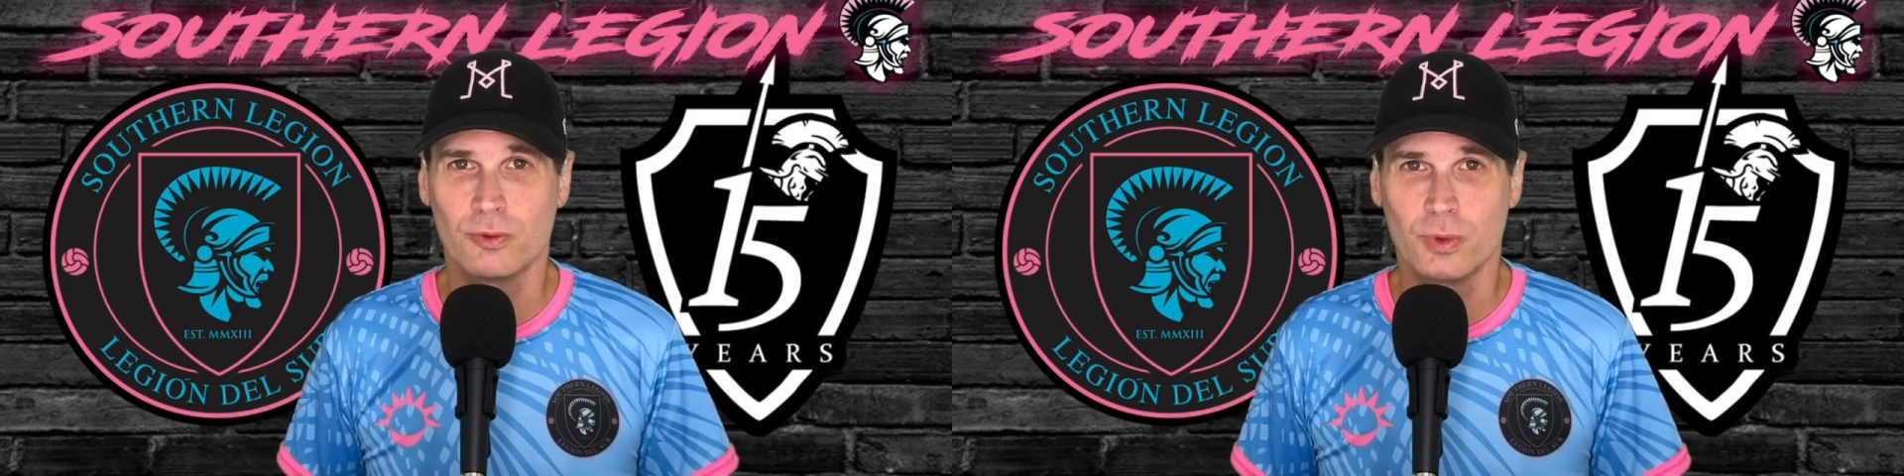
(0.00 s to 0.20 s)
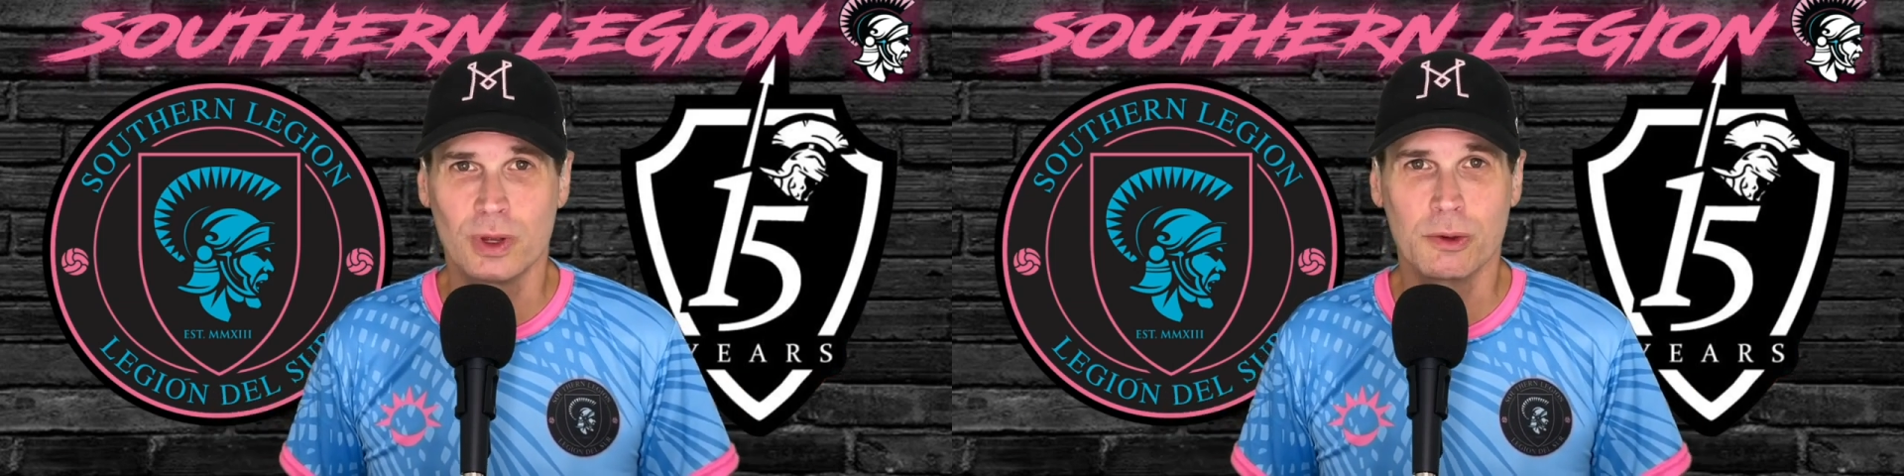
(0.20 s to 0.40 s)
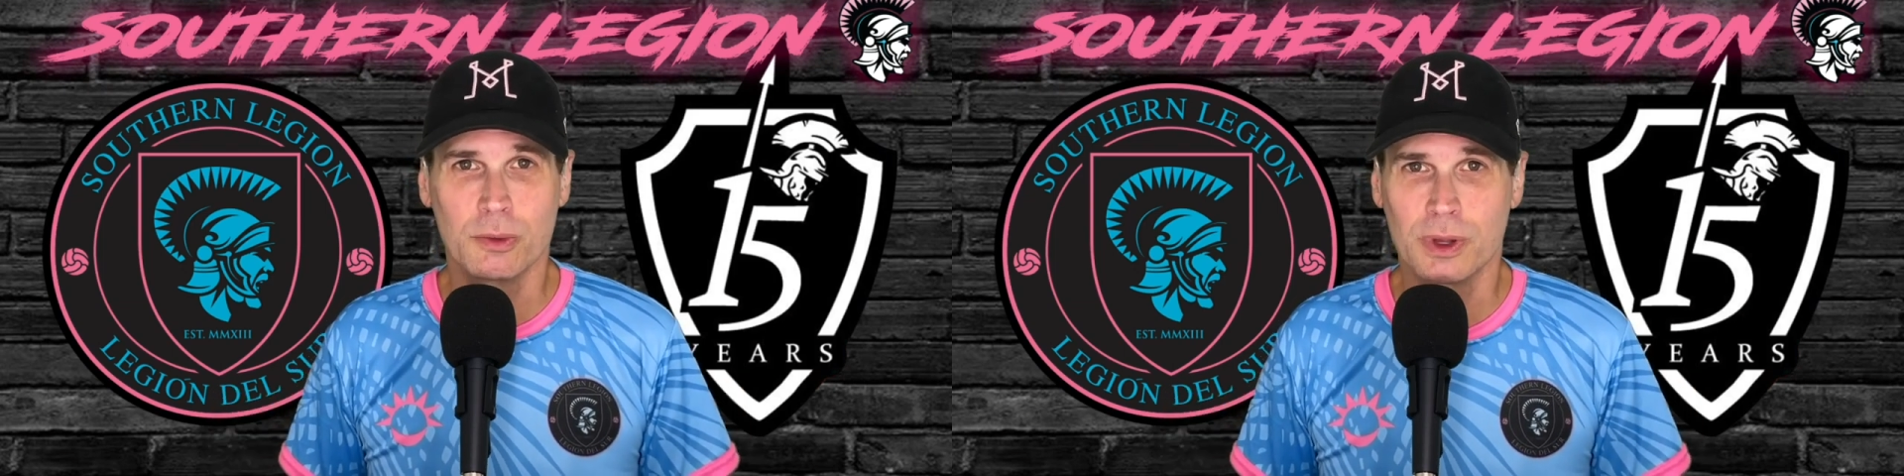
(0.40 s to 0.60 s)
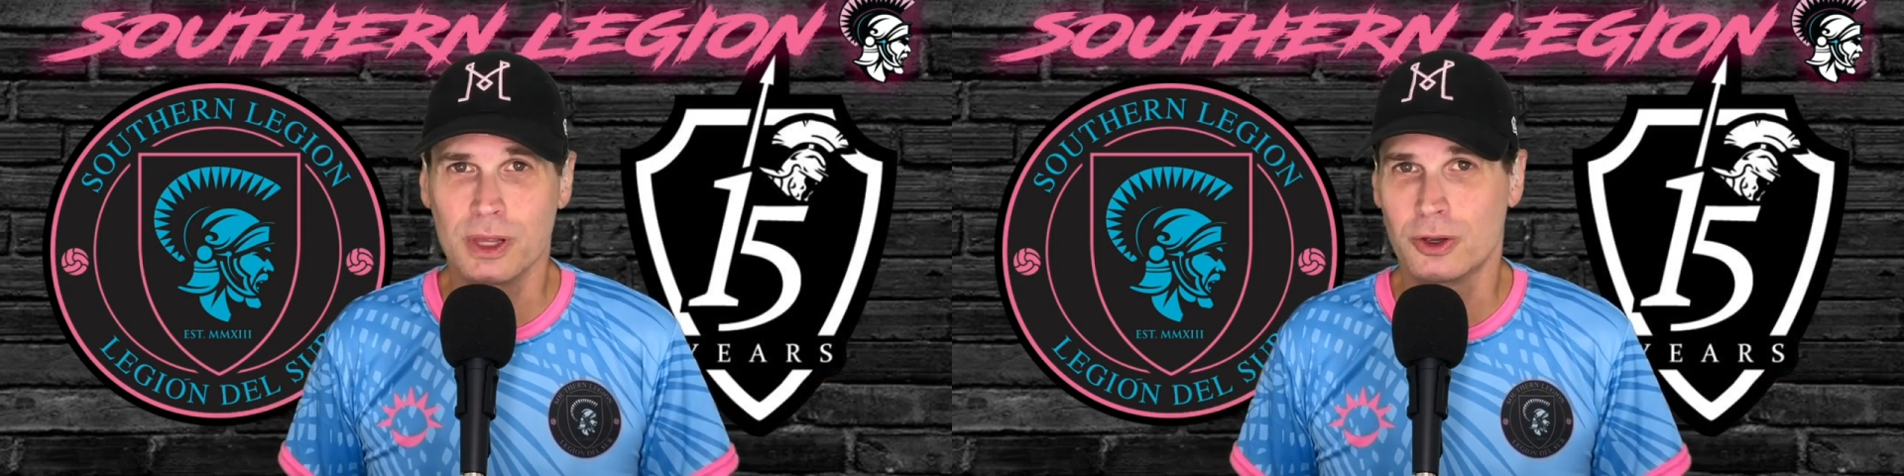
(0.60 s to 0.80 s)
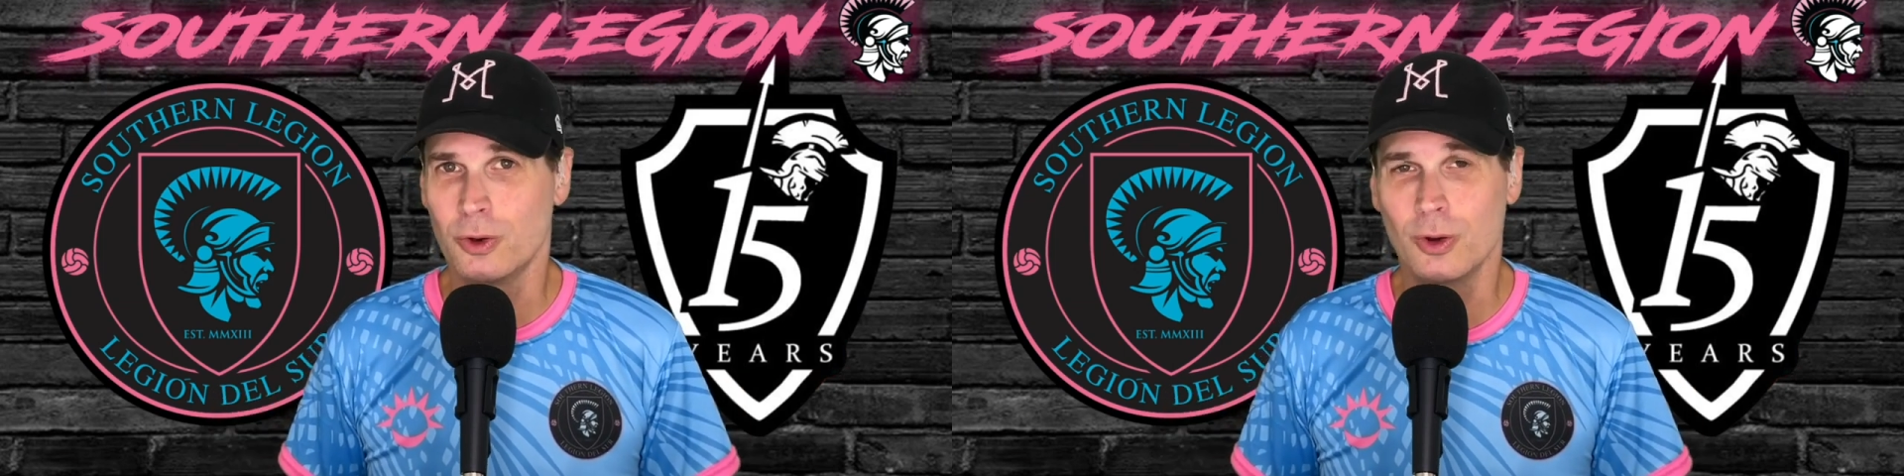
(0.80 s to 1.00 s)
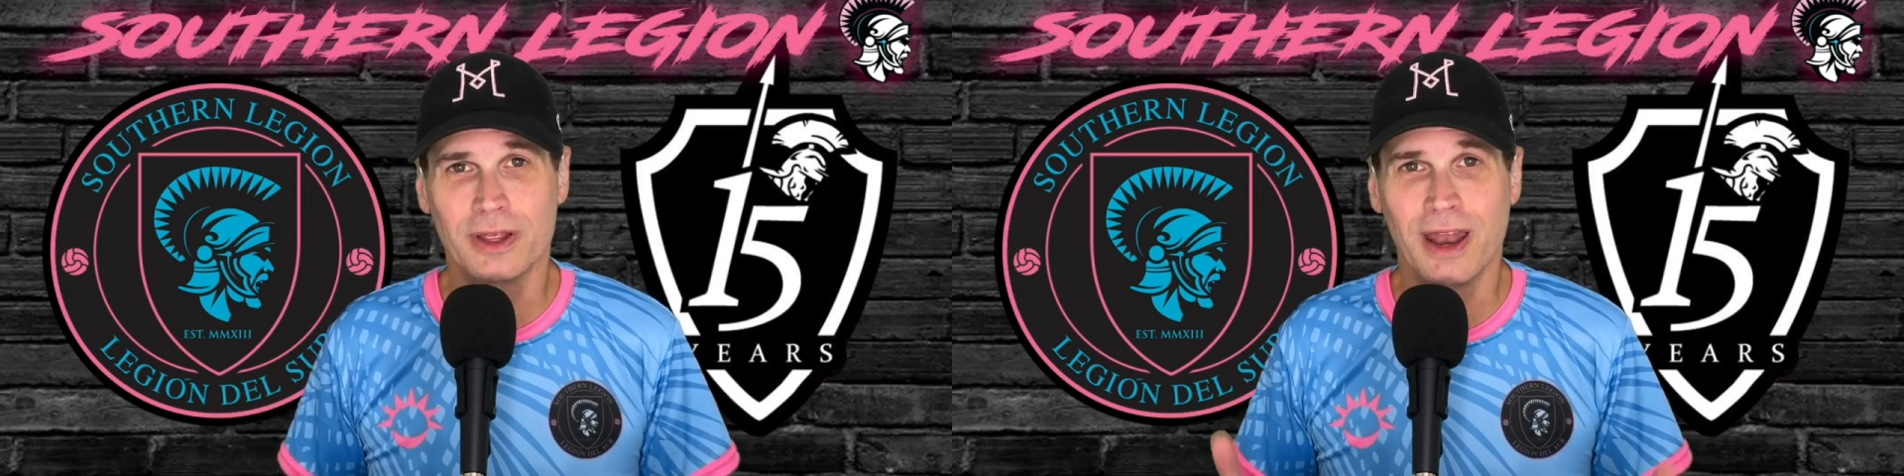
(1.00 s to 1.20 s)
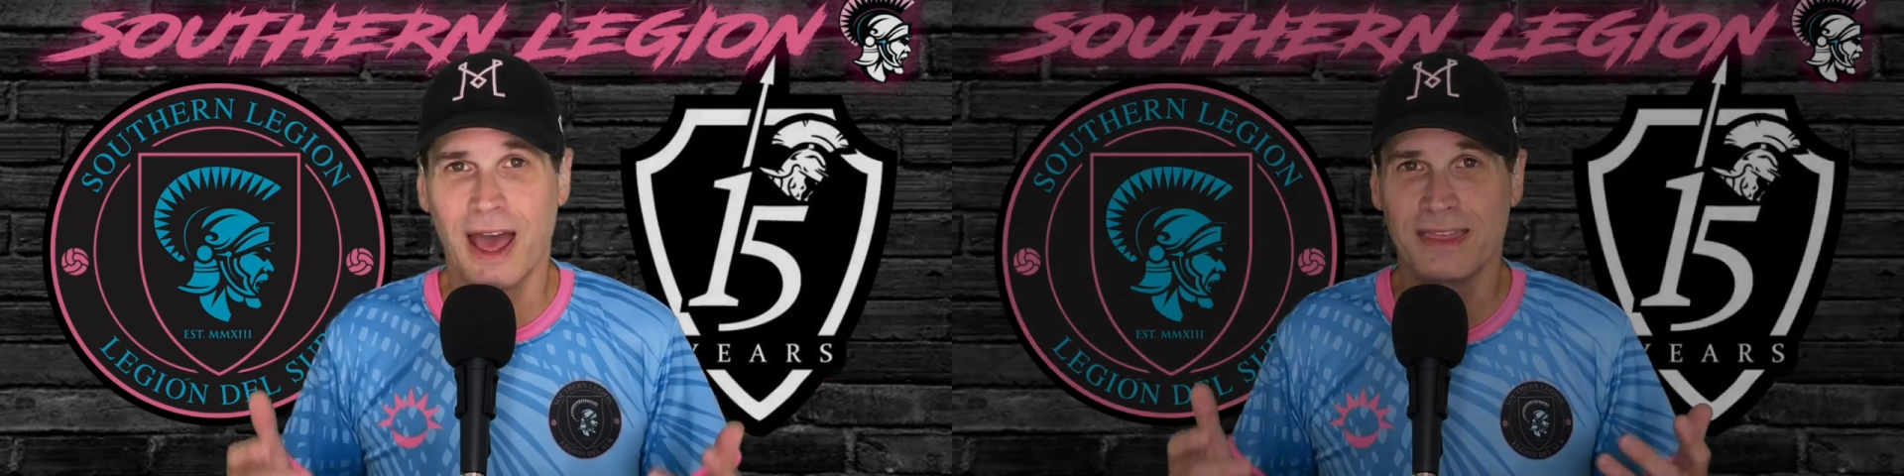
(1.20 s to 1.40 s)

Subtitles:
really, really cool, and I